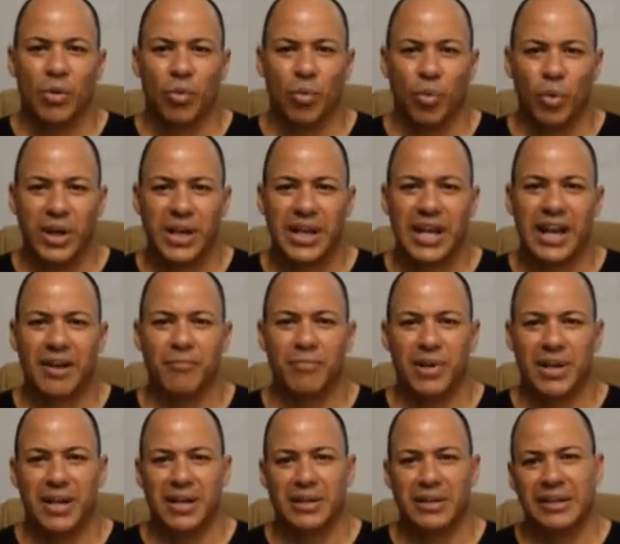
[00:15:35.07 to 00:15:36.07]
We have
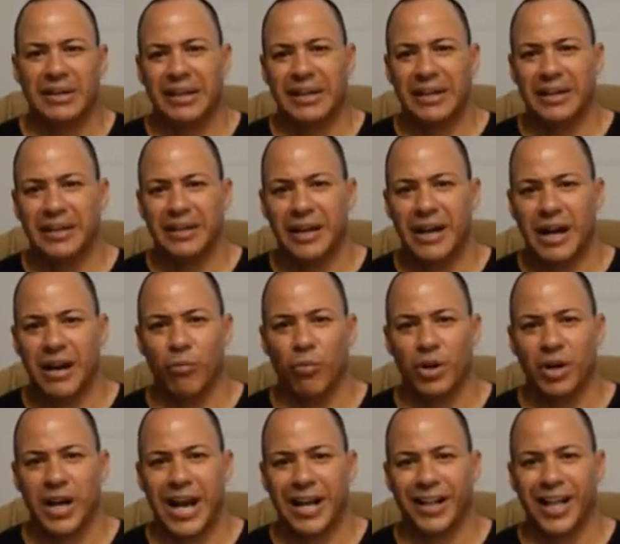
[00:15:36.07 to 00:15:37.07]
been in
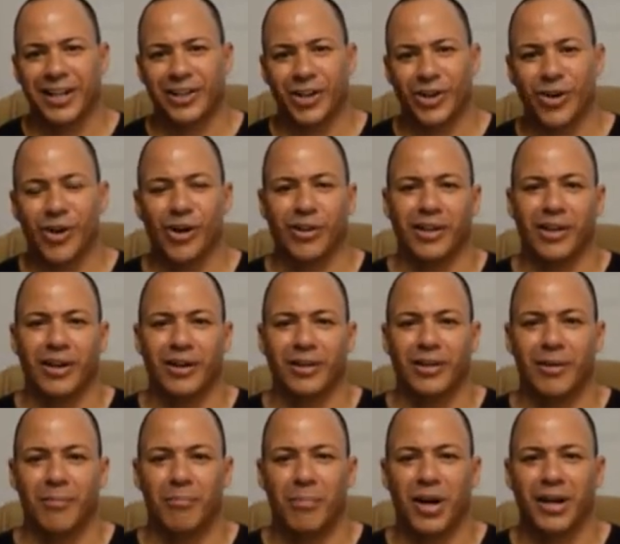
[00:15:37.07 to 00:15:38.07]
what I like to call
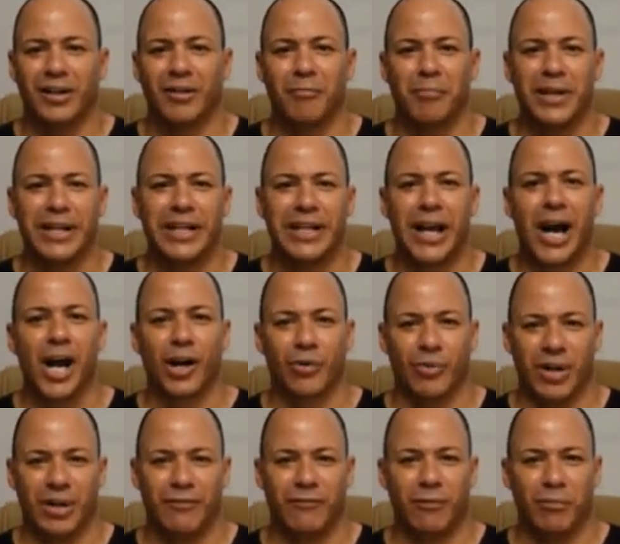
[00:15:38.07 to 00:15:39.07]
the mud of
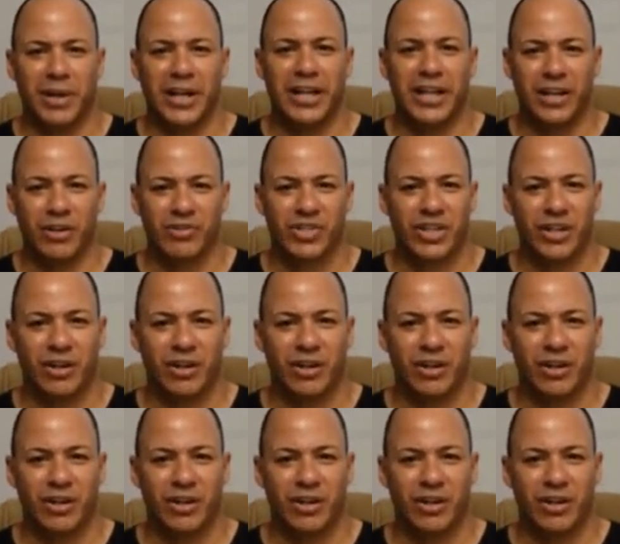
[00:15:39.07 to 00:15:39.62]
mediocrity for many years